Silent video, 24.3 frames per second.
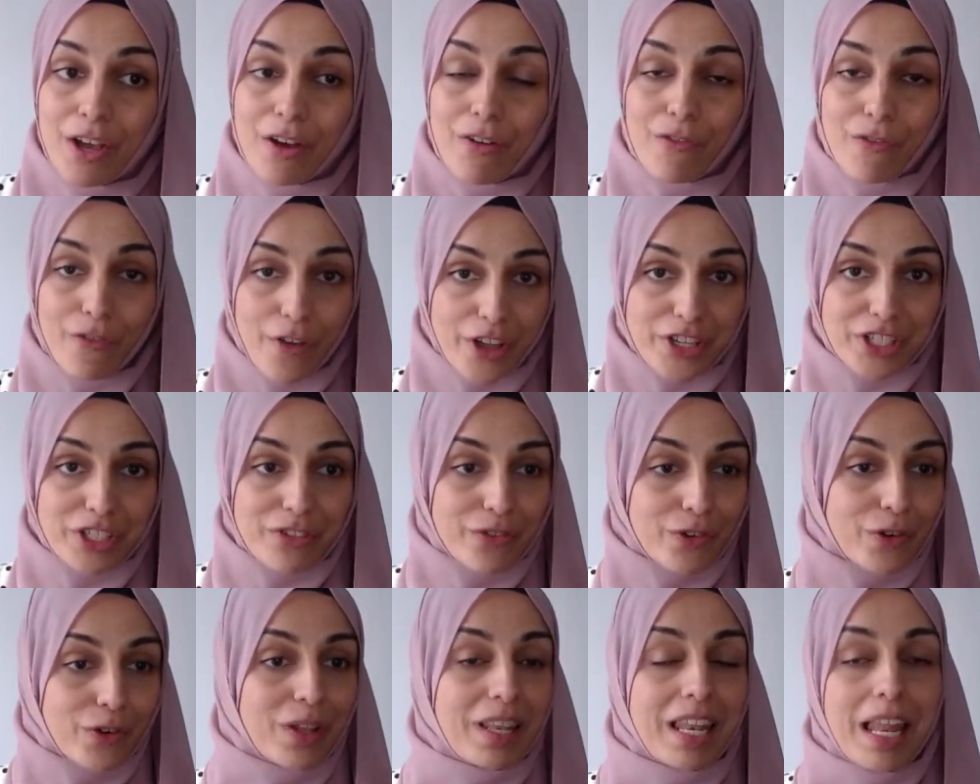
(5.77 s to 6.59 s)
First
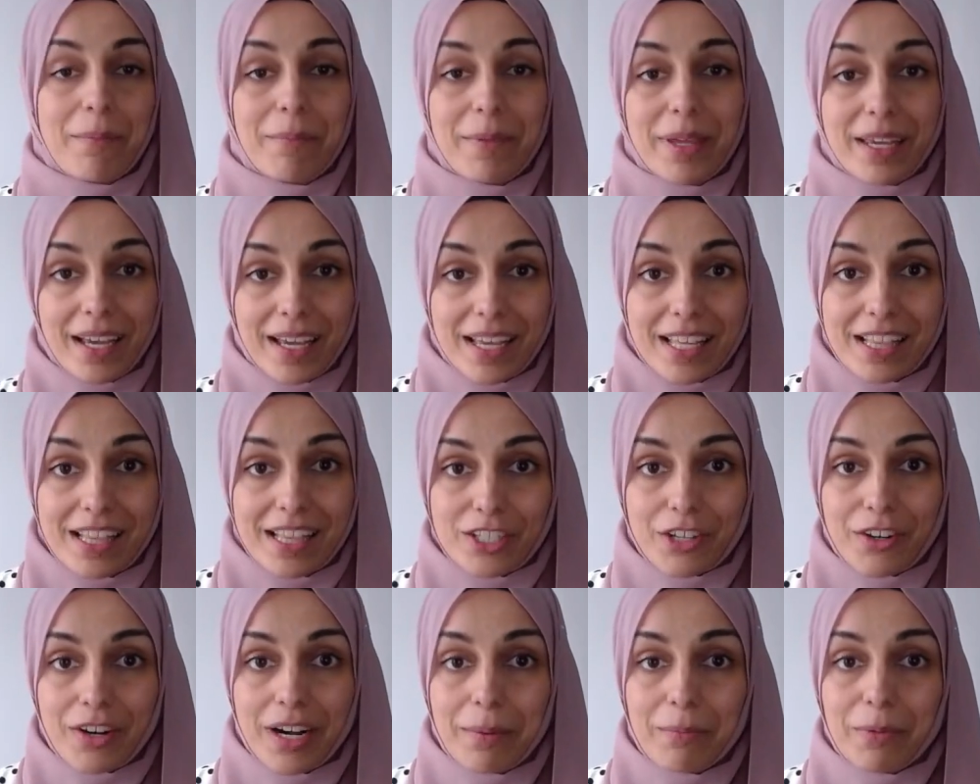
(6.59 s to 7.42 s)
of all, let me get
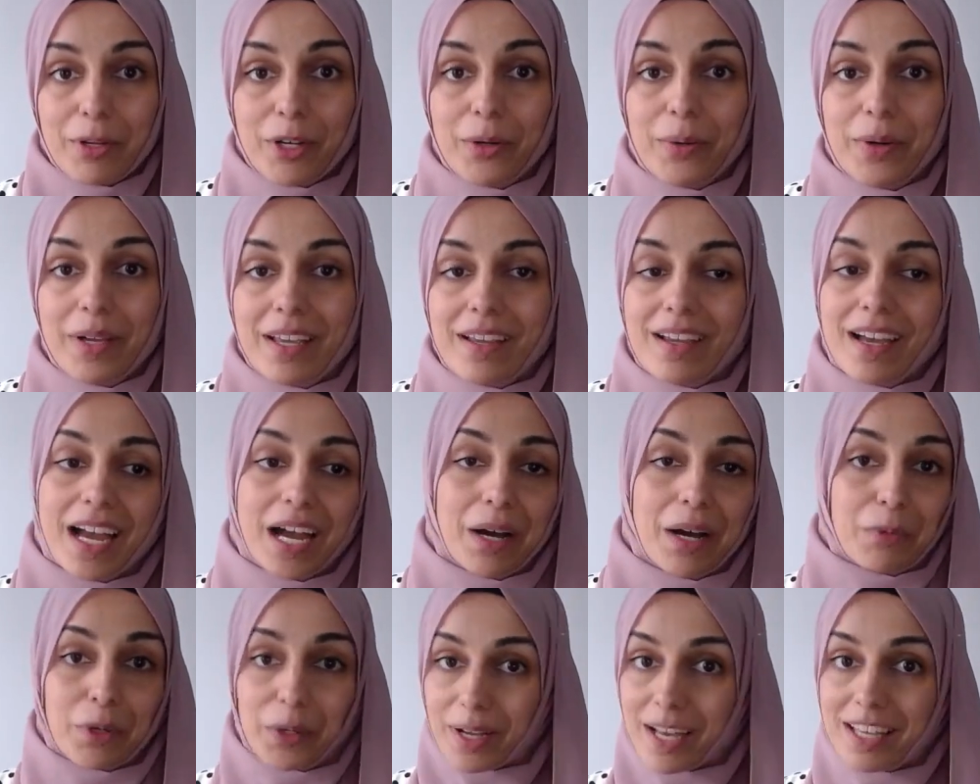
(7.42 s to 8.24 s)
Instagram going
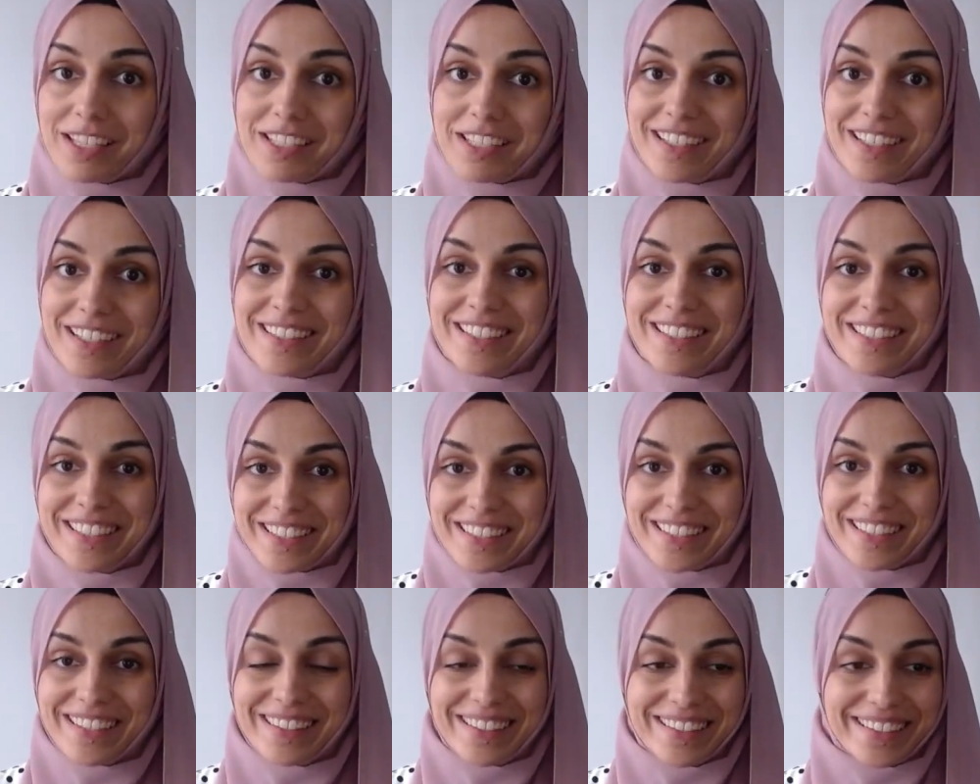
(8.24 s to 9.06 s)
and we'll get started,
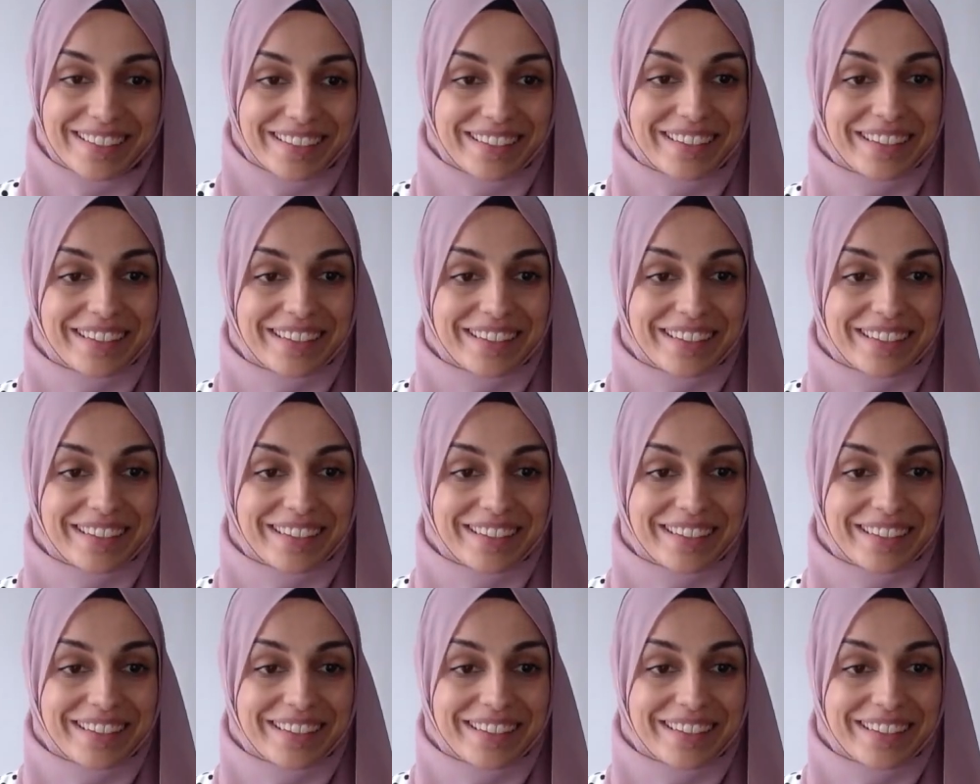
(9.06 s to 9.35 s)
insha'Allah.